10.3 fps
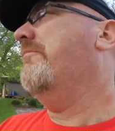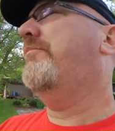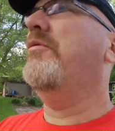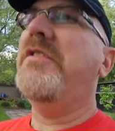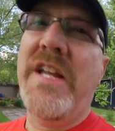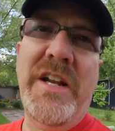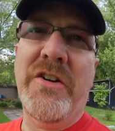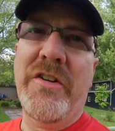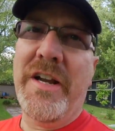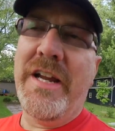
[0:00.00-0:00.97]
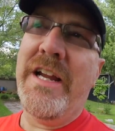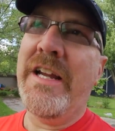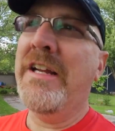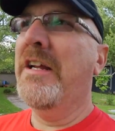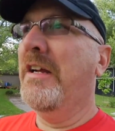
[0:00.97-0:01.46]

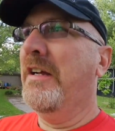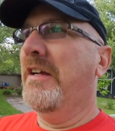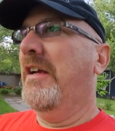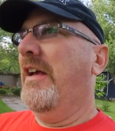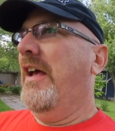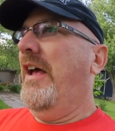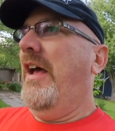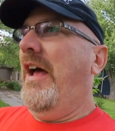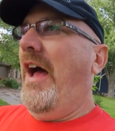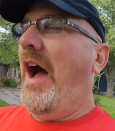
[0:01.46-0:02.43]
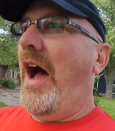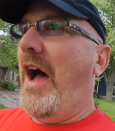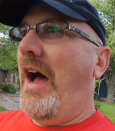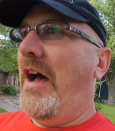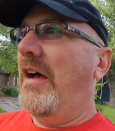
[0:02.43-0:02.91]
Poutinerie
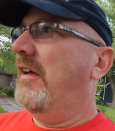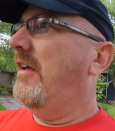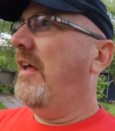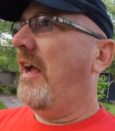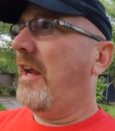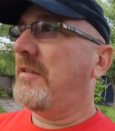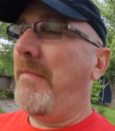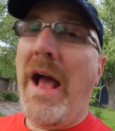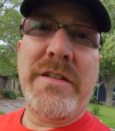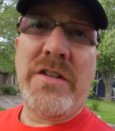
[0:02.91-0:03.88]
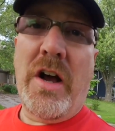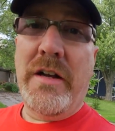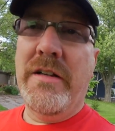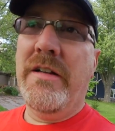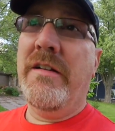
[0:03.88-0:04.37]
uh, I guess
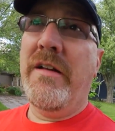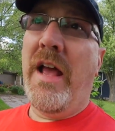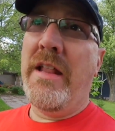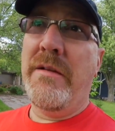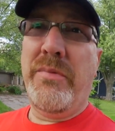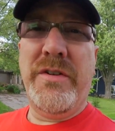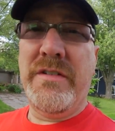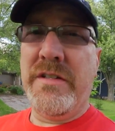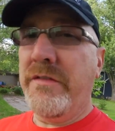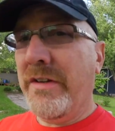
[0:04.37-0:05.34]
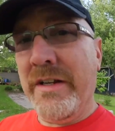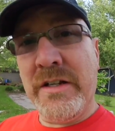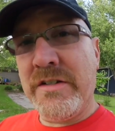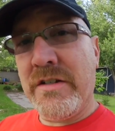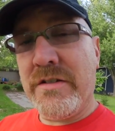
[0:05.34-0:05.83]
mascot and the person doesn't even
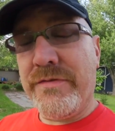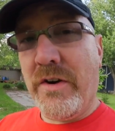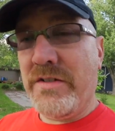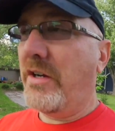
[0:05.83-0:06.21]
exist as far as